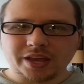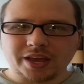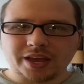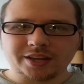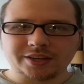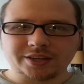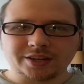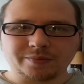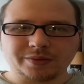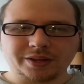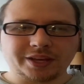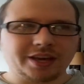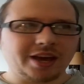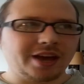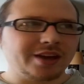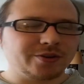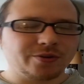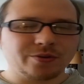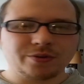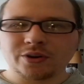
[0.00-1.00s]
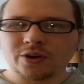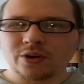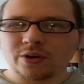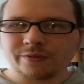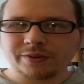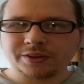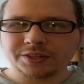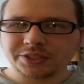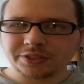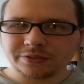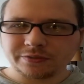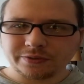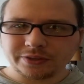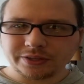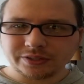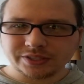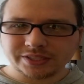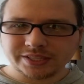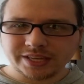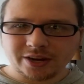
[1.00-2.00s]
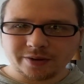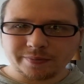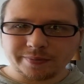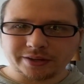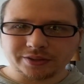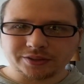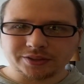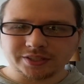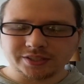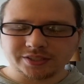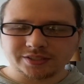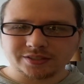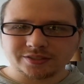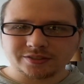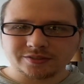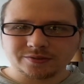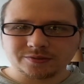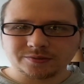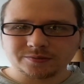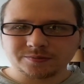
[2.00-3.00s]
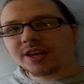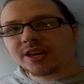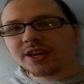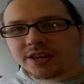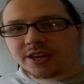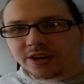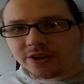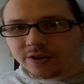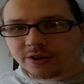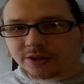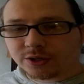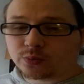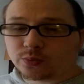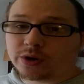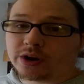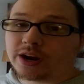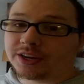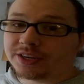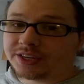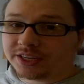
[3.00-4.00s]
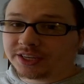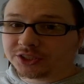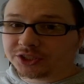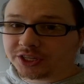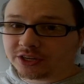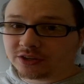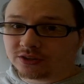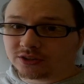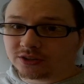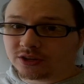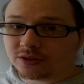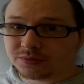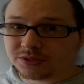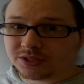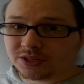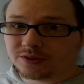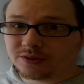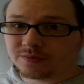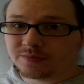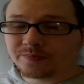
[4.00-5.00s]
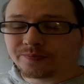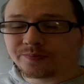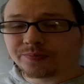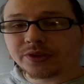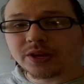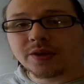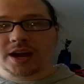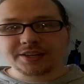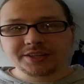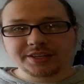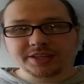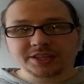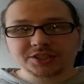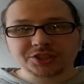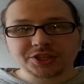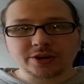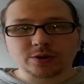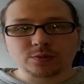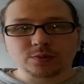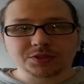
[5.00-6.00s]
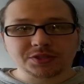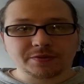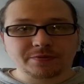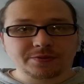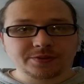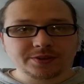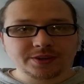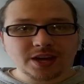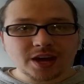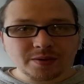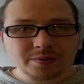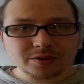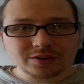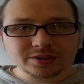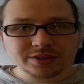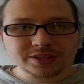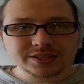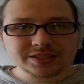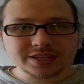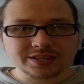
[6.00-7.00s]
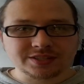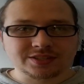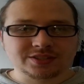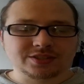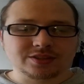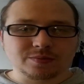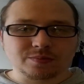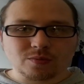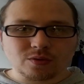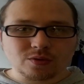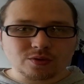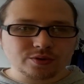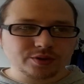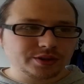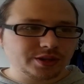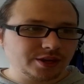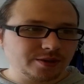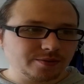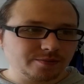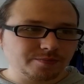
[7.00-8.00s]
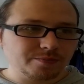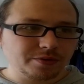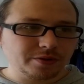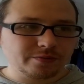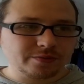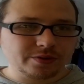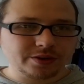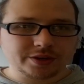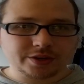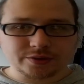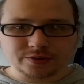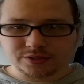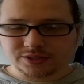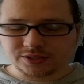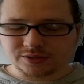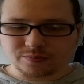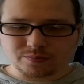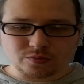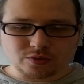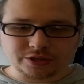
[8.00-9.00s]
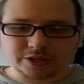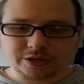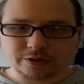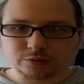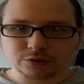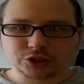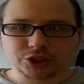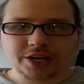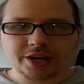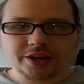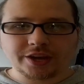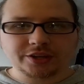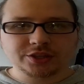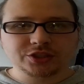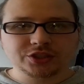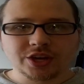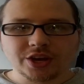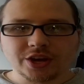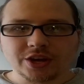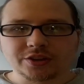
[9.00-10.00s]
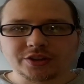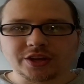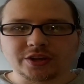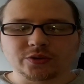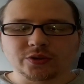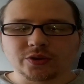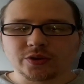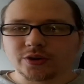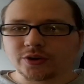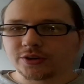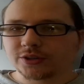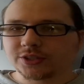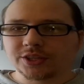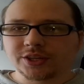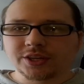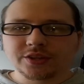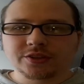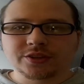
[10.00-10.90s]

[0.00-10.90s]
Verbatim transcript: And I'm like, I don't know if I should feel sad about this. Here is where Idea Channel comes in. Idea Channel was a phenomenal success. The more they put videos, the more they would change. They learned.